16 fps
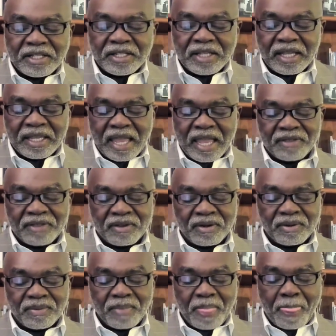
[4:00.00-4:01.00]

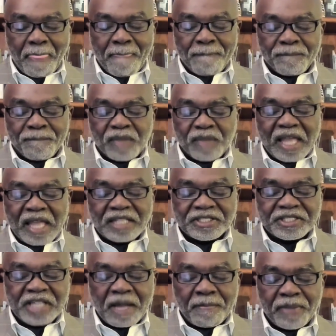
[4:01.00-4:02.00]
together, as
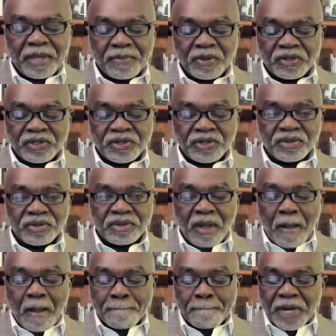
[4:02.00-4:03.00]
some people do,
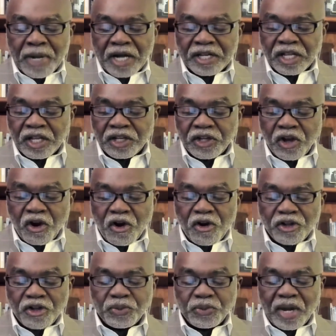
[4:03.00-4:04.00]
but
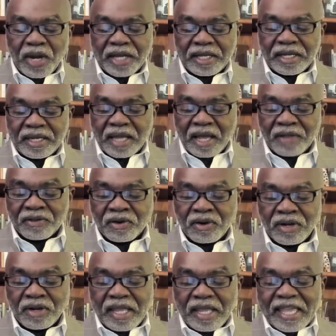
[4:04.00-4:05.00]
encourage one
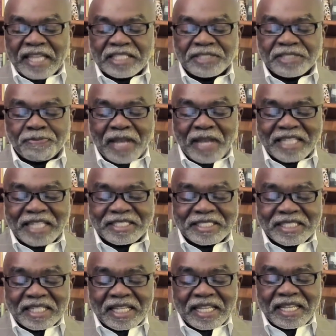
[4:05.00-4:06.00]
another,
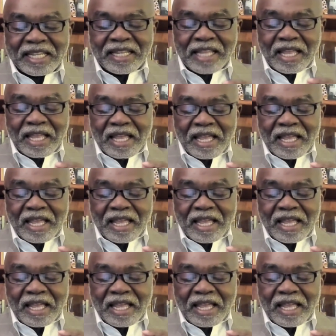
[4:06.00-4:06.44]
especially